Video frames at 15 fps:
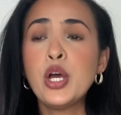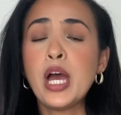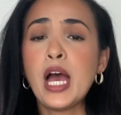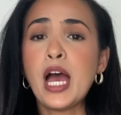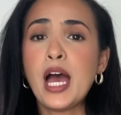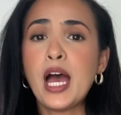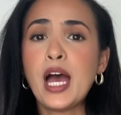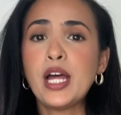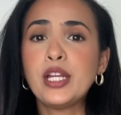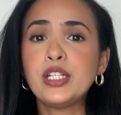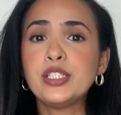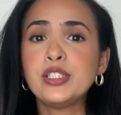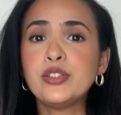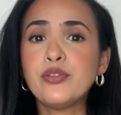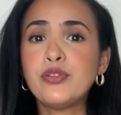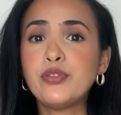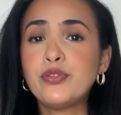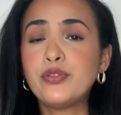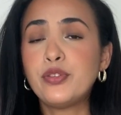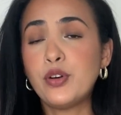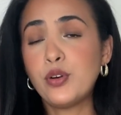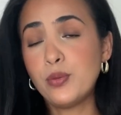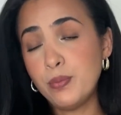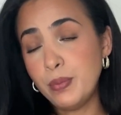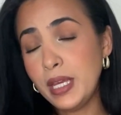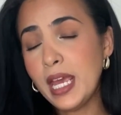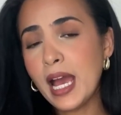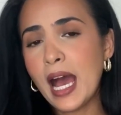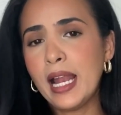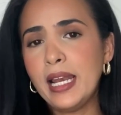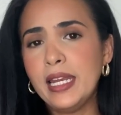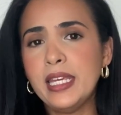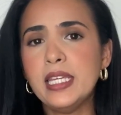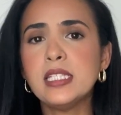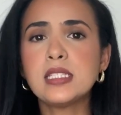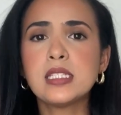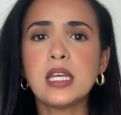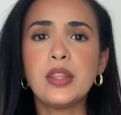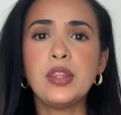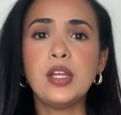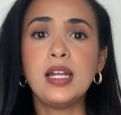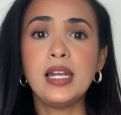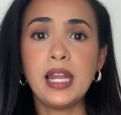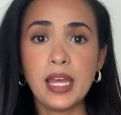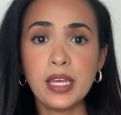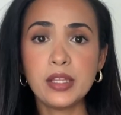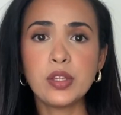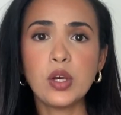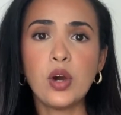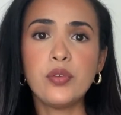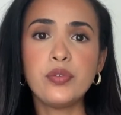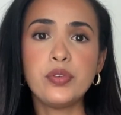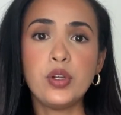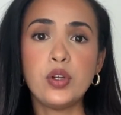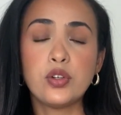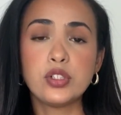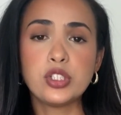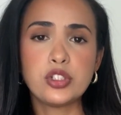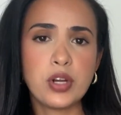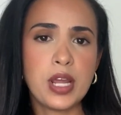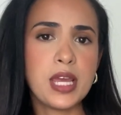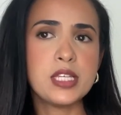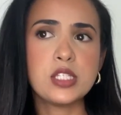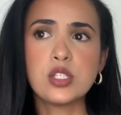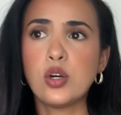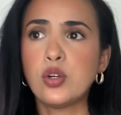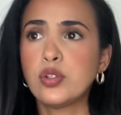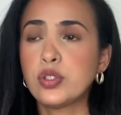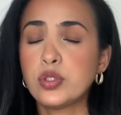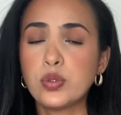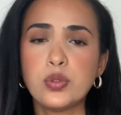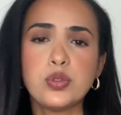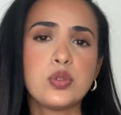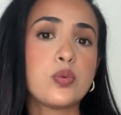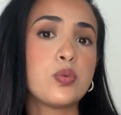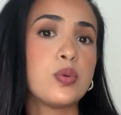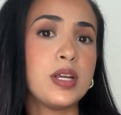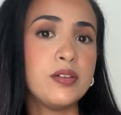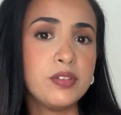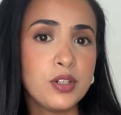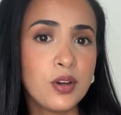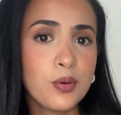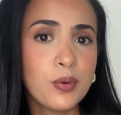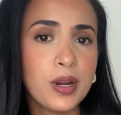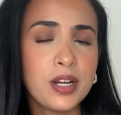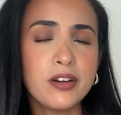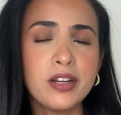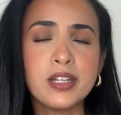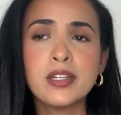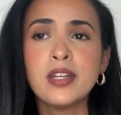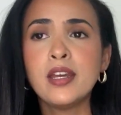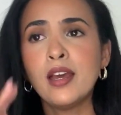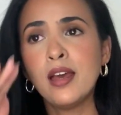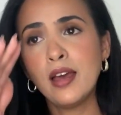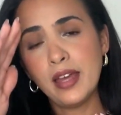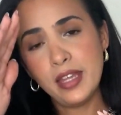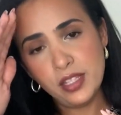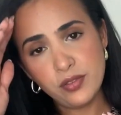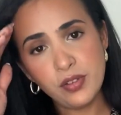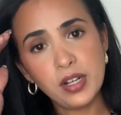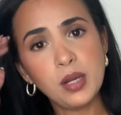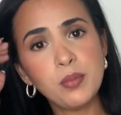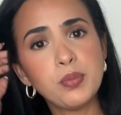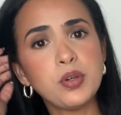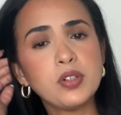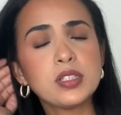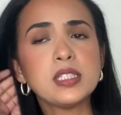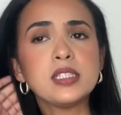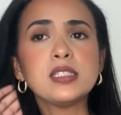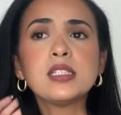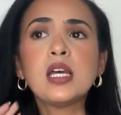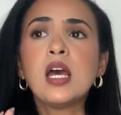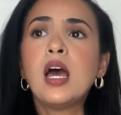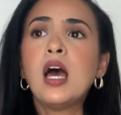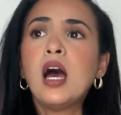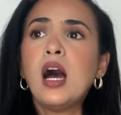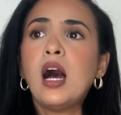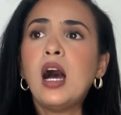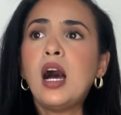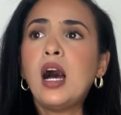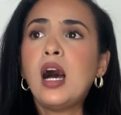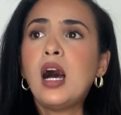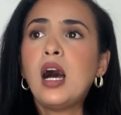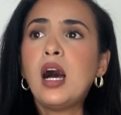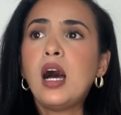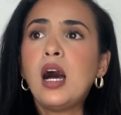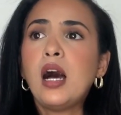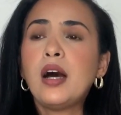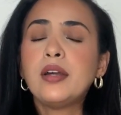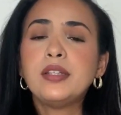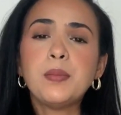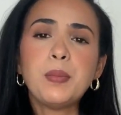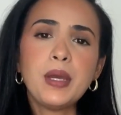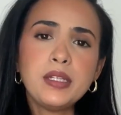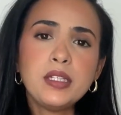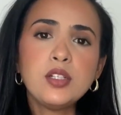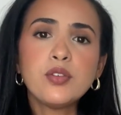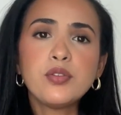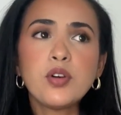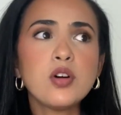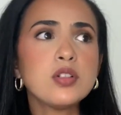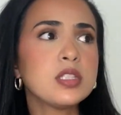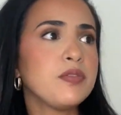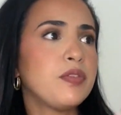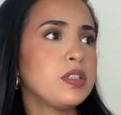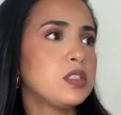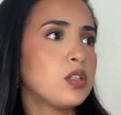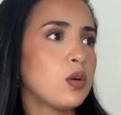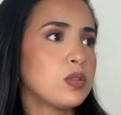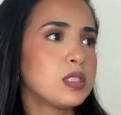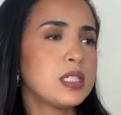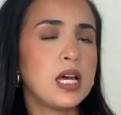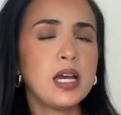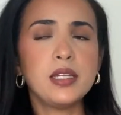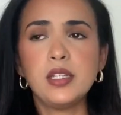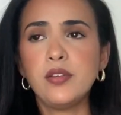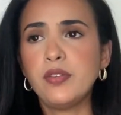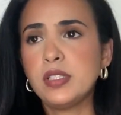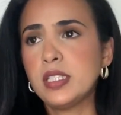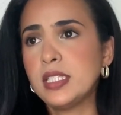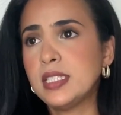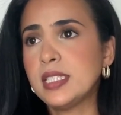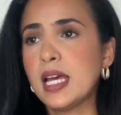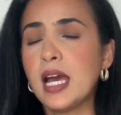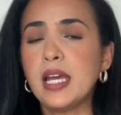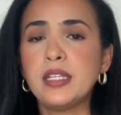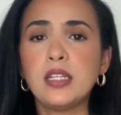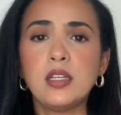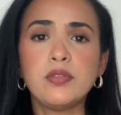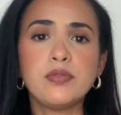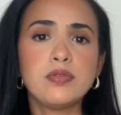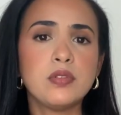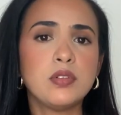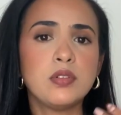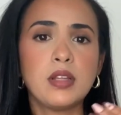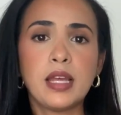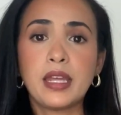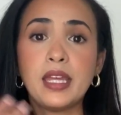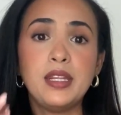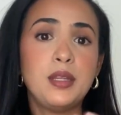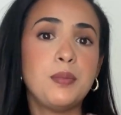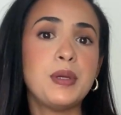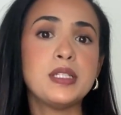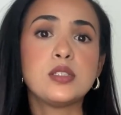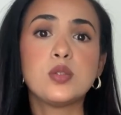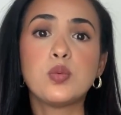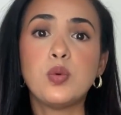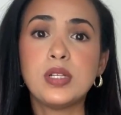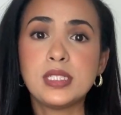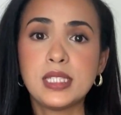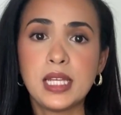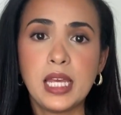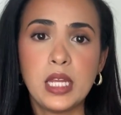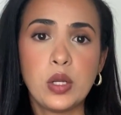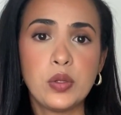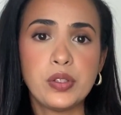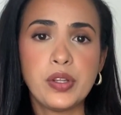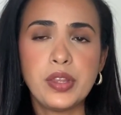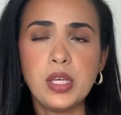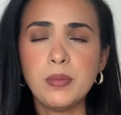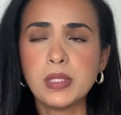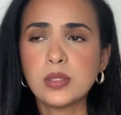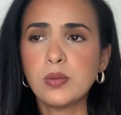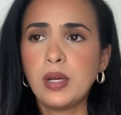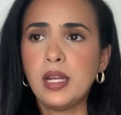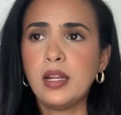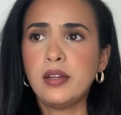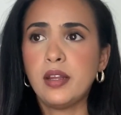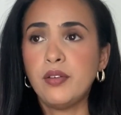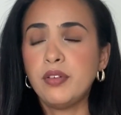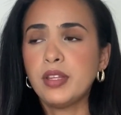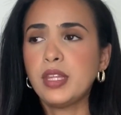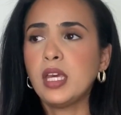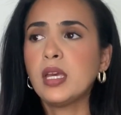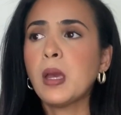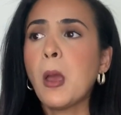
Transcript: and for me at least, the length of your dress or suit or whatever you're wearing is very important. Depending, of course, if it's outside, if it's inside, if like it depends once again on the theme as well and everything.